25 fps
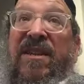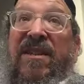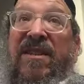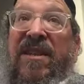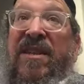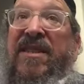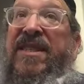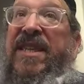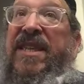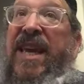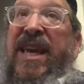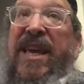
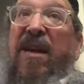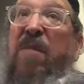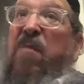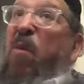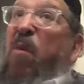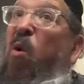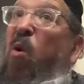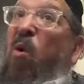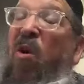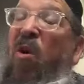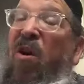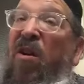to take
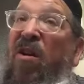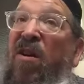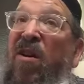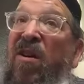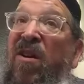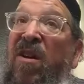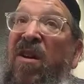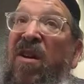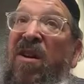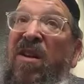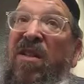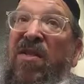more
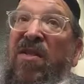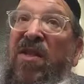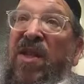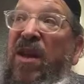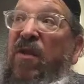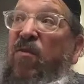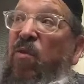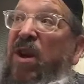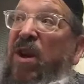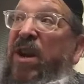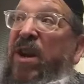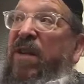
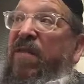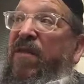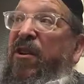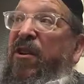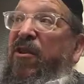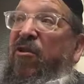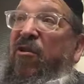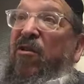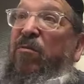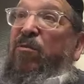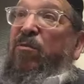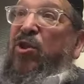than whatever
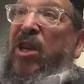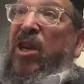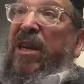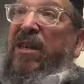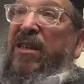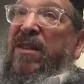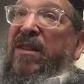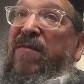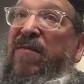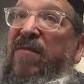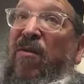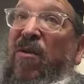your
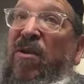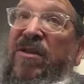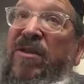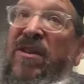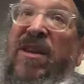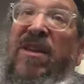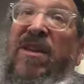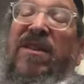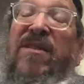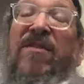objective was.